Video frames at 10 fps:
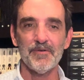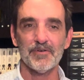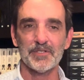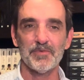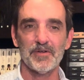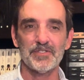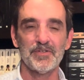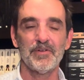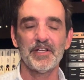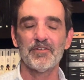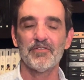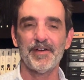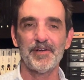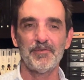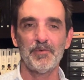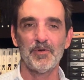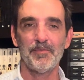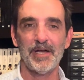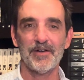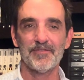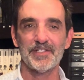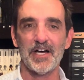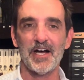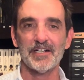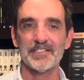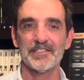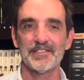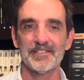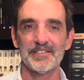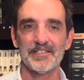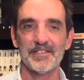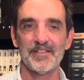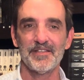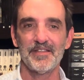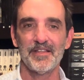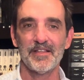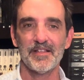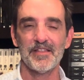we're exposed to an incredible amount of toxins in